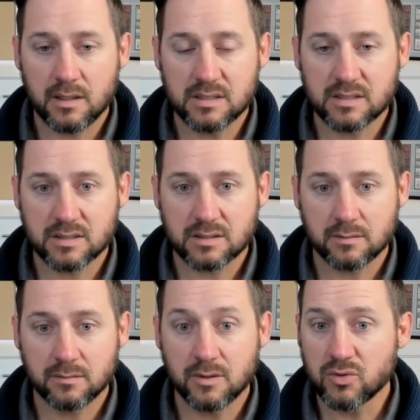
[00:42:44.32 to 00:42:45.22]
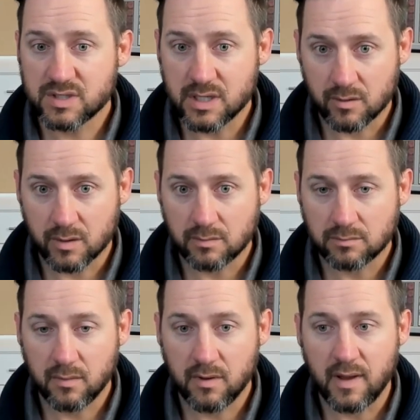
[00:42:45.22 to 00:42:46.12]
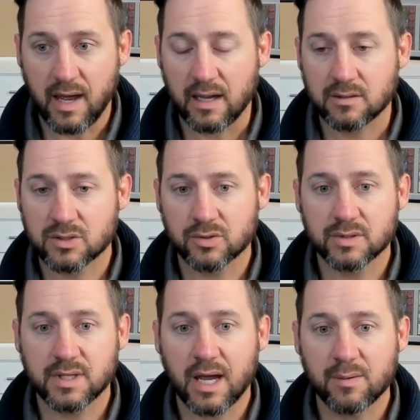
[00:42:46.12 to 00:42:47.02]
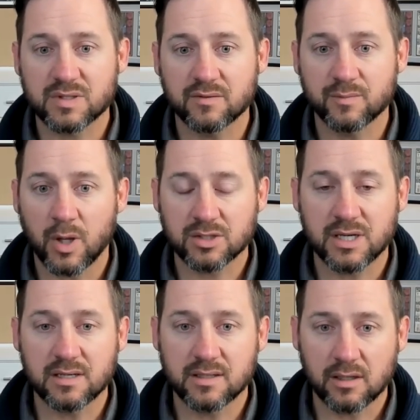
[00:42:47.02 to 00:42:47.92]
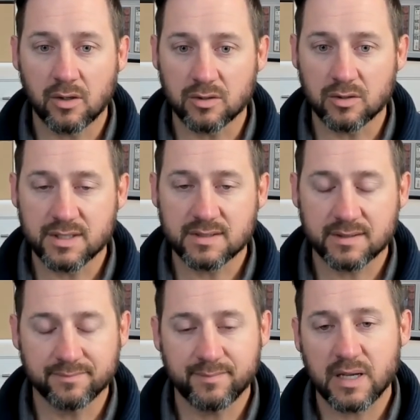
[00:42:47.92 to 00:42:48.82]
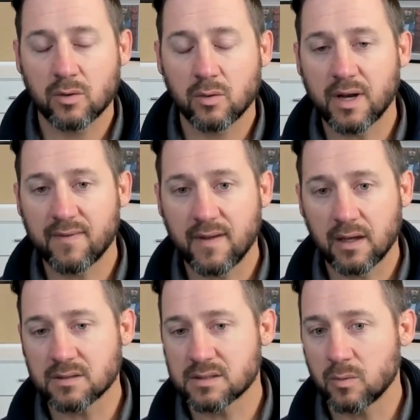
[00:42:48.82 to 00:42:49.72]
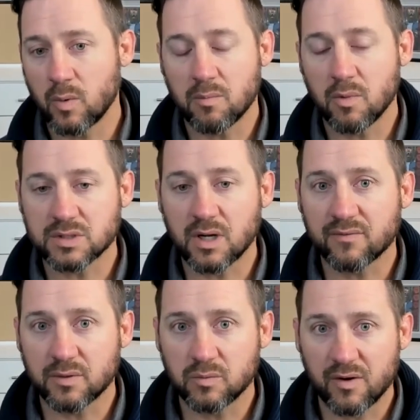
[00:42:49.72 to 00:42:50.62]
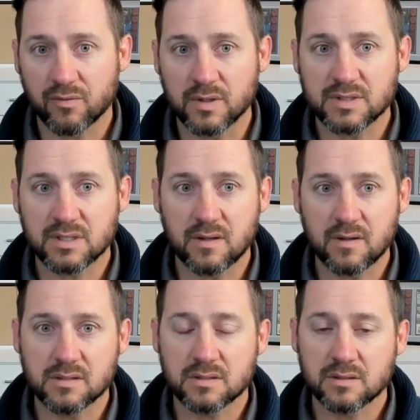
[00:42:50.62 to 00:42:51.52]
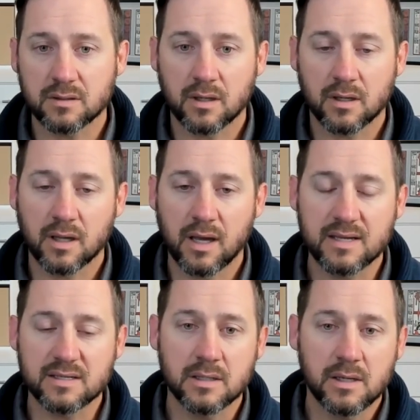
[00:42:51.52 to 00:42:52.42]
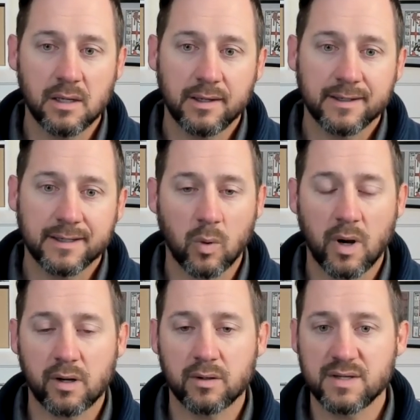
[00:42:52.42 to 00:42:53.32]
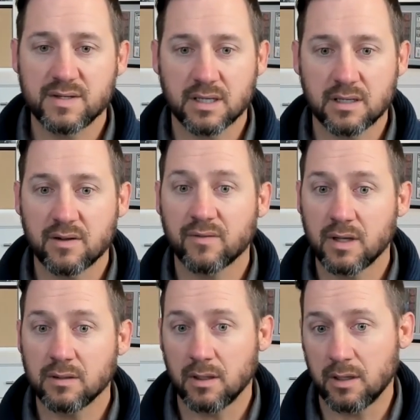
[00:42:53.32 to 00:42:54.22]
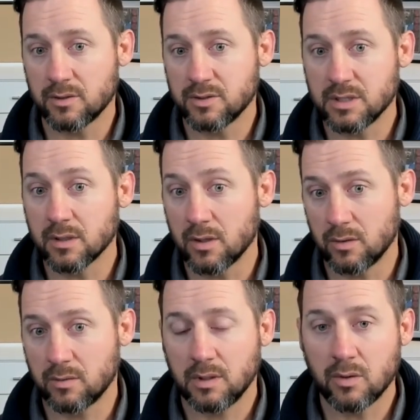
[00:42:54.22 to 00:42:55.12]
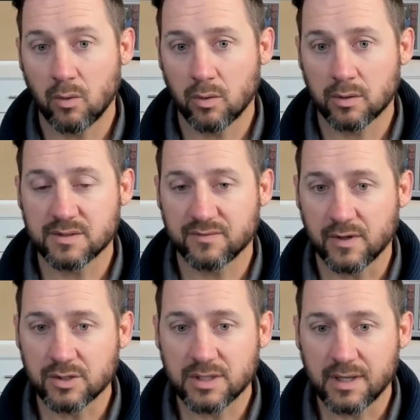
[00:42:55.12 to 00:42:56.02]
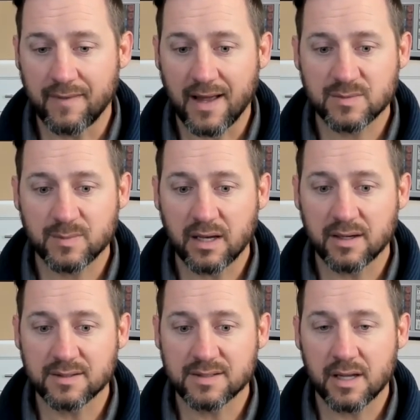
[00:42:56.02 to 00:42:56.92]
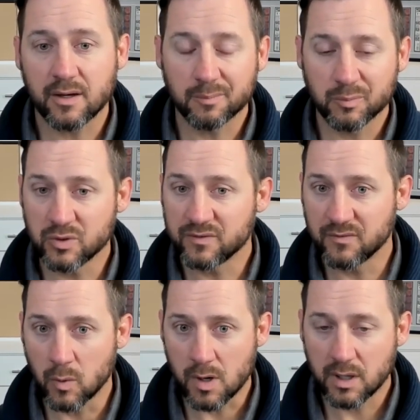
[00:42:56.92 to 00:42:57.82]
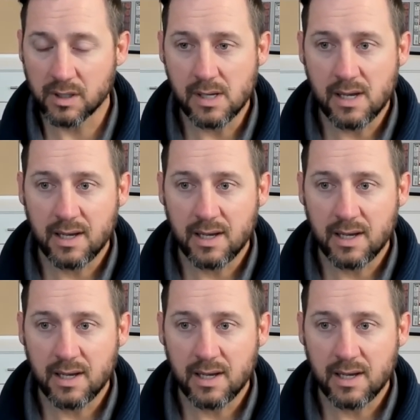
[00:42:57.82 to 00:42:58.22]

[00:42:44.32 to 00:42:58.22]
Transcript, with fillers: is no secret that certain types of blockchain technologies, and Bitcoin, I think, is the one most often referenced in this uh, case, require a significant energy load in order to function. And that's because they are proof of work.